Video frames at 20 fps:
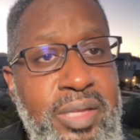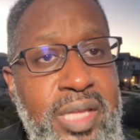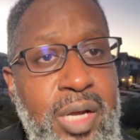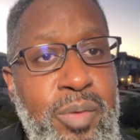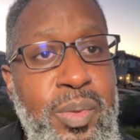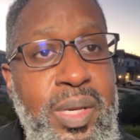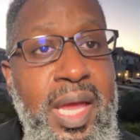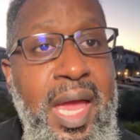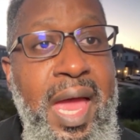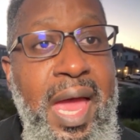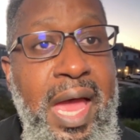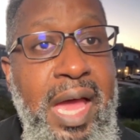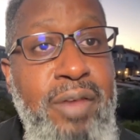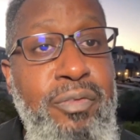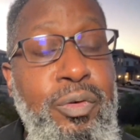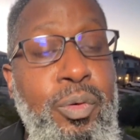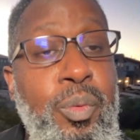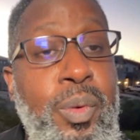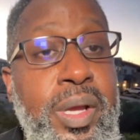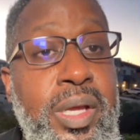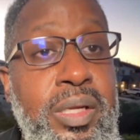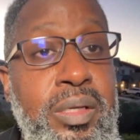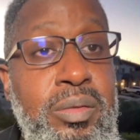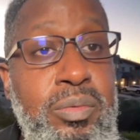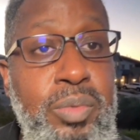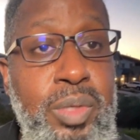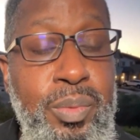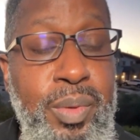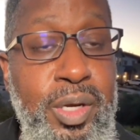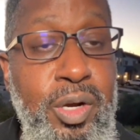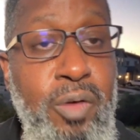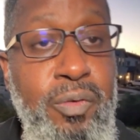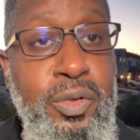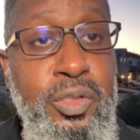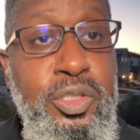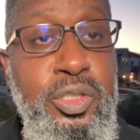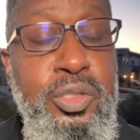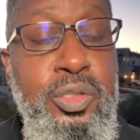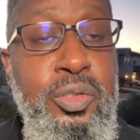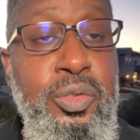that we had for when we went over
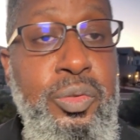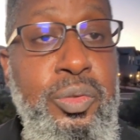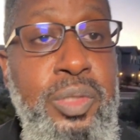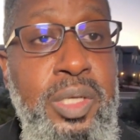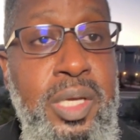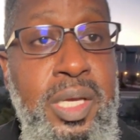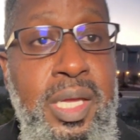to